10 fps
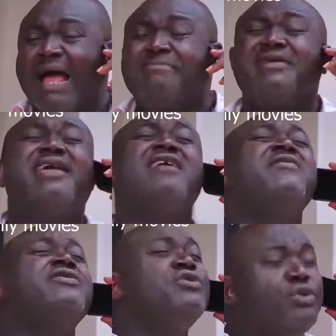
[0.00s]
I'm
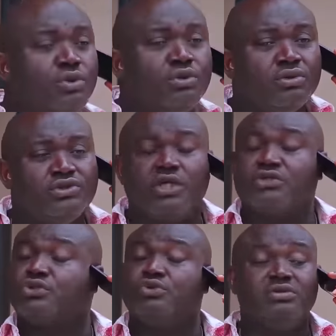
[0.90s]
giving you
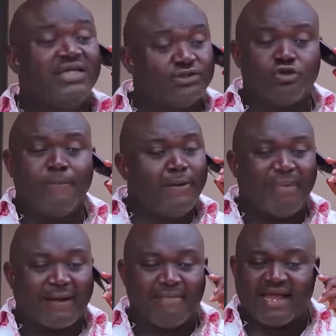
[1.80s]
just 2 days to bring
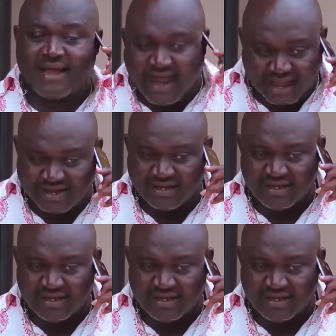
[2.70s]
back my car.